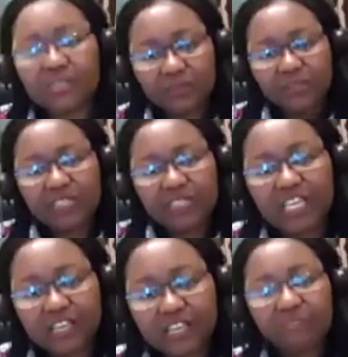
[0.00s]
and the
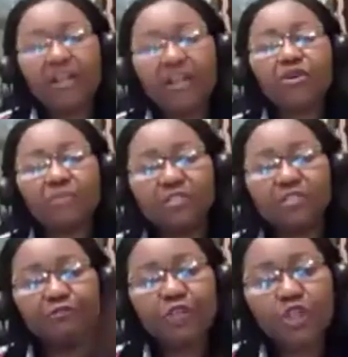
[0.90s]
free
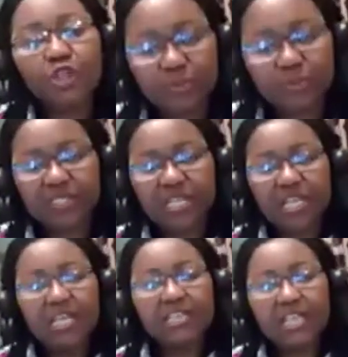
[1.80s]
radicals in the
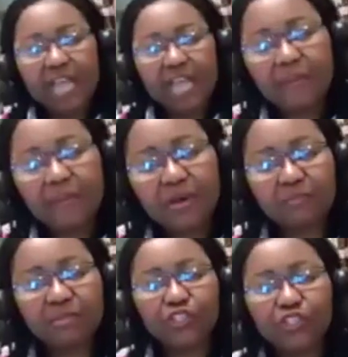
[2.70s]
environment, the
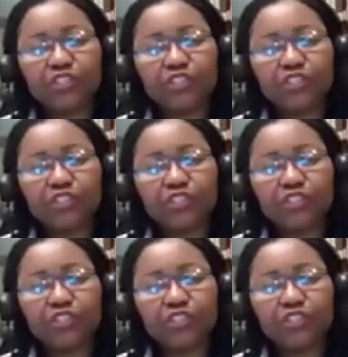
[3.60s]
fumes,